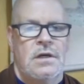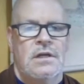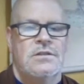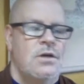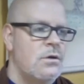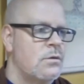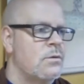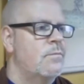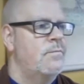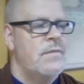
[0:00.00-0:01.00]
So,
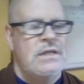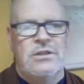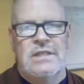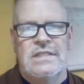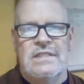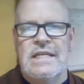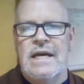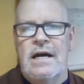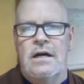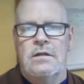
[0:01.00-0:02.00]
as you can see
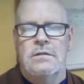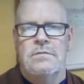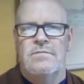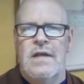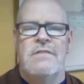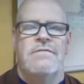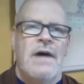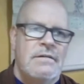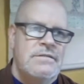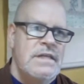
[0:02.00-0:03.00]
how that
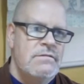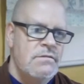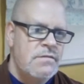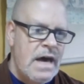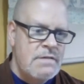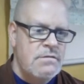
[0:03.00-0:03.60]
575, if you